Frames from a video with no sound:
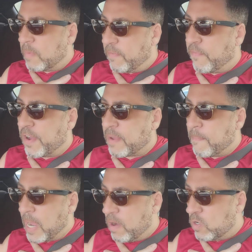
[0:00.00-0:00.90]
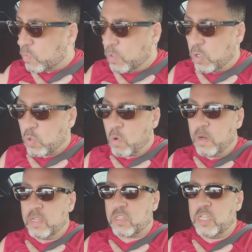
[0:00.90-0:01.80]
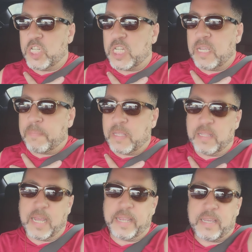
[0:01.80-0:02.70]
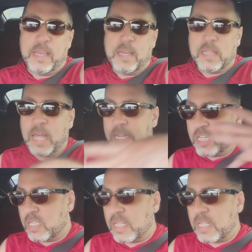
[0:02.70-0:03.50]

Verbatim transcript: fucking parents were notoriously cheap and like just